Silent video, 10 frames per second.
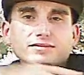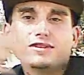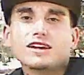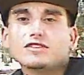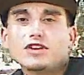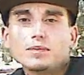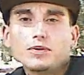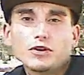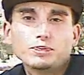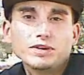and the
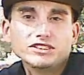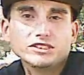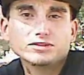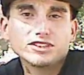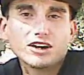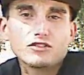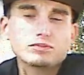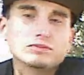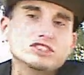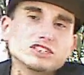vampiric beast himself,
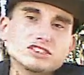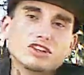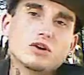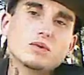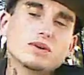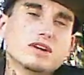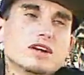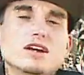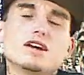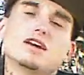Magisto,
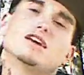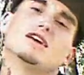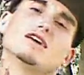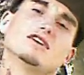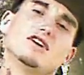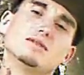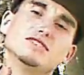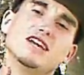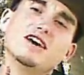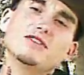come
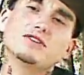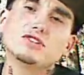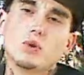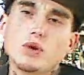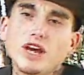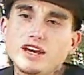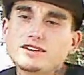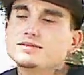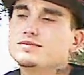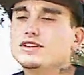together to
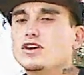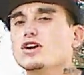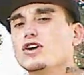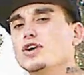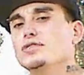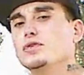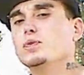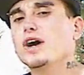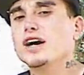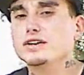create the Dark Carnival
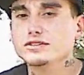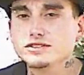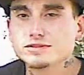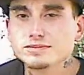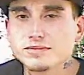Riders.